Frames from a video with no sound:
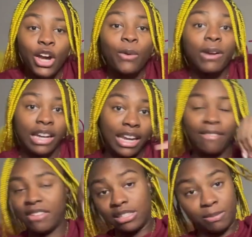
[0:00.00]
We're gonna
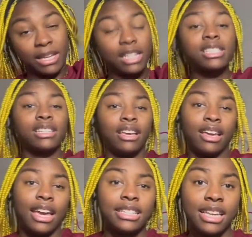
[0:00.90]
give this piece
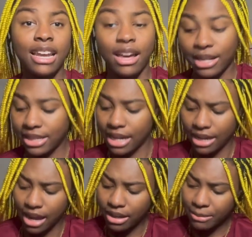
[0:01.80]
a 10 out of 10.
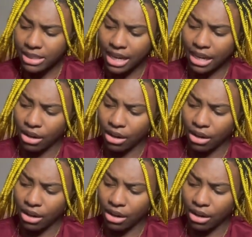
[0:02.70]
Now let me take it